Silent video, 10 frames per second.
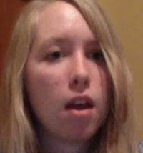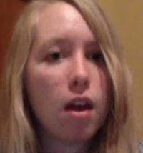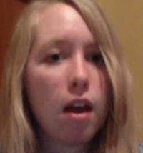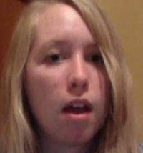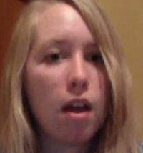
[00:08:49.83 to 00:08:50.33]

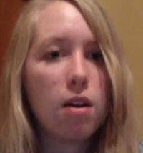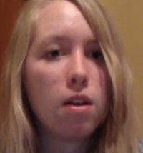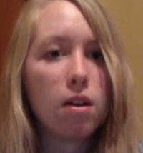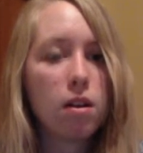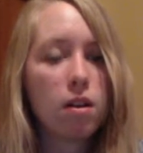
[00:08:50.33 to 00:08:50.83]
And
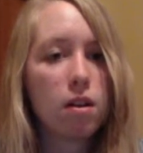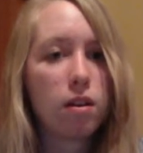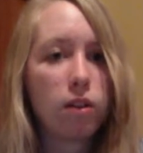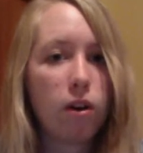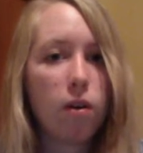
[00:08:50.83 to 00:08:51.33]

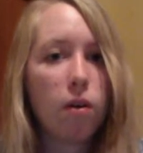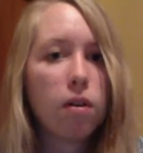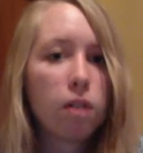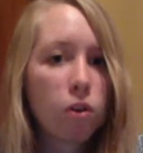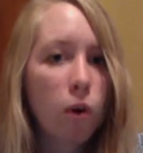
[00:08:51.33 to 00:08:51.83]
so
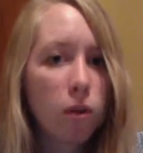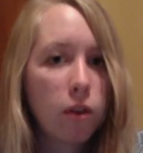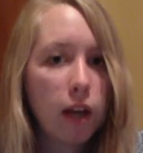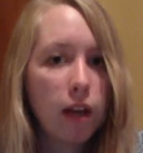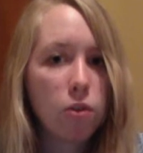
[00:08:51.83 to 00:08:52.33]
this whole
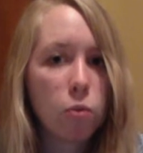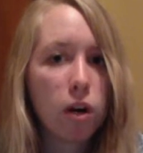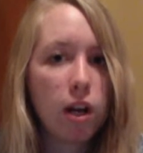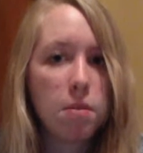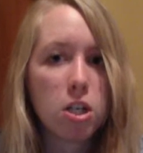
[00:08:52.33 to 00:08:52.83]
thing is
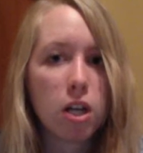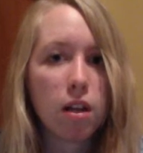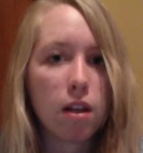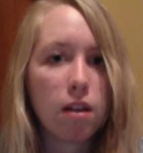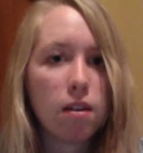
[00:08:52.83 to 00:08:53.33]
one image like
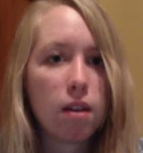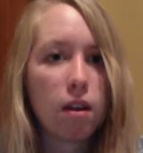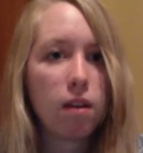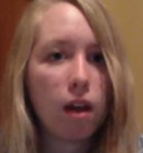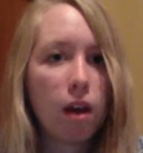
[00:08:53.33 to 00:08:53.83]
this.
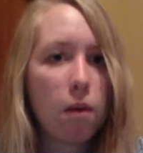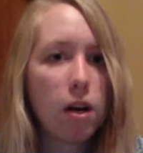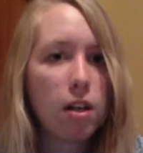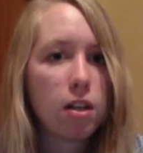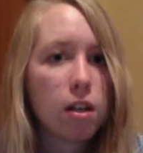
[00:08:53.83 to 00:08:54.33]
Say I
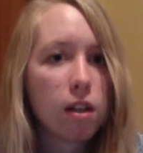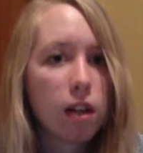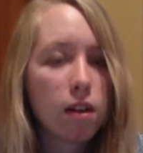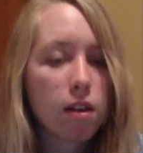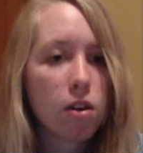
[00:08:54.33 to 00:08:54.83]
wanted to
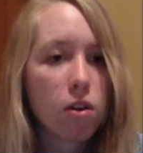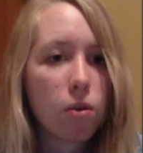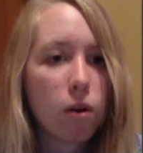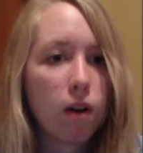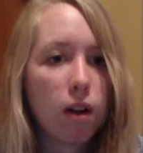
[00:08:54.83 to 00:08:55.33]
delete this little
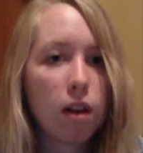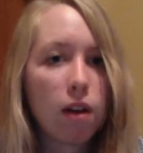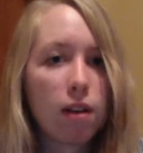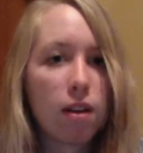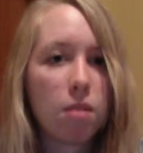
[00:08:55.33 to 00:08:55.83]
corner right there
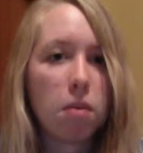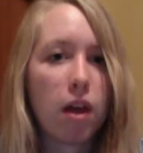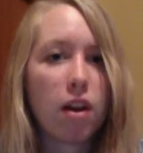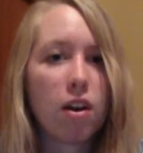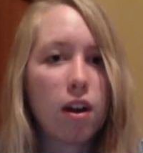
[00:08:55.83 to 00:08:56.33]
because it has
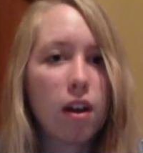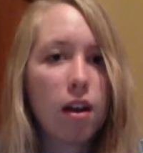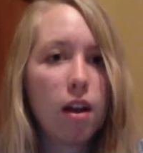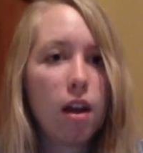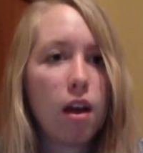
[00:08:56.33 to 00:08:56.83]
black on it.
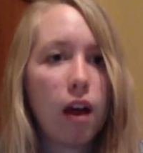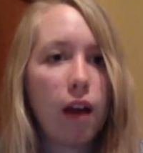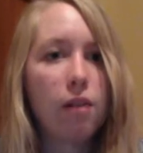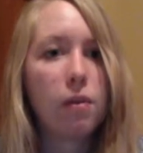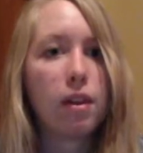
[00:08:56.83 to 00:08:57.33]
I
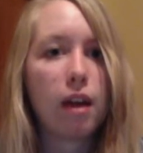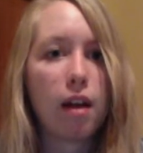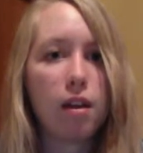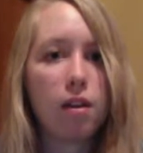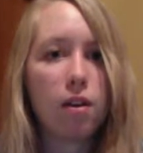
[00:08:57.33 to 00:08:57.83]
don't want
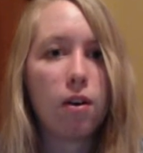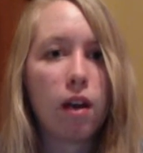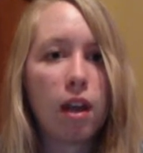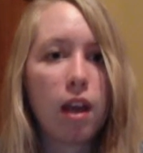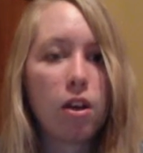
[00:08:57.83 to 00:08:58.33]
that, so I
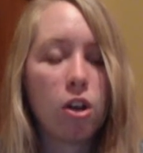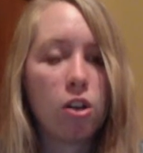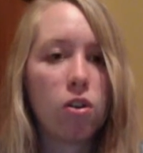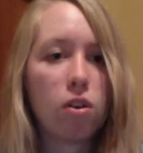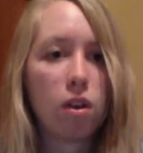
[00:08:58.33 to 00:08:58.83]
can't
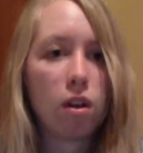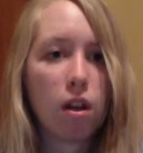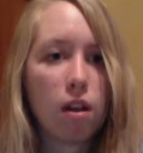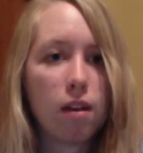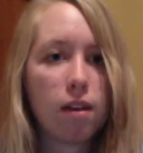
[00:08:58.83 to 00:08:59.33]
just
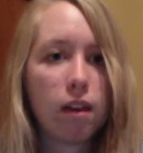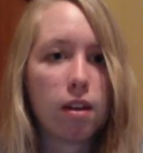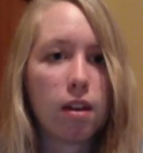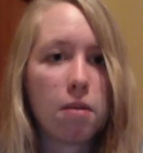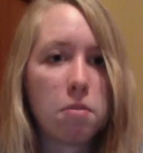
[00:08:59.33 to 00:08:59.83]

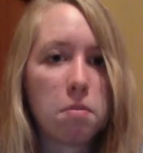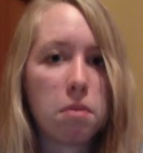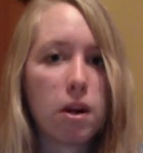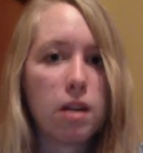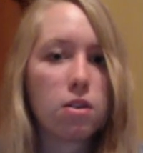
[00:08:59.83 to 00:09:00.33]
select that one
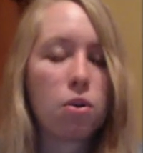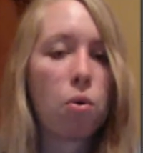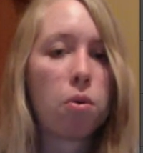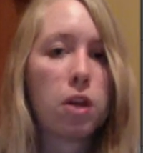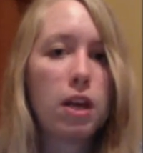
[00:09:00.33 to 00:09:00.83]
part because the
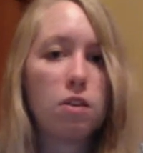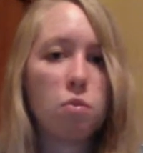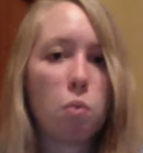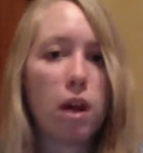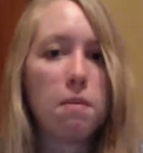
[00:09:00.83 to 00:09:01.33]
whole thing is
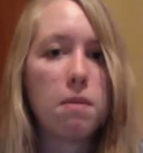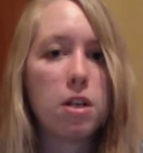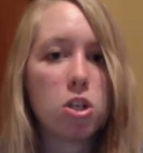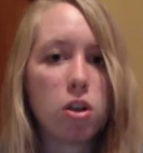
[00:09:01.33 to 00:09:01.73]
one image.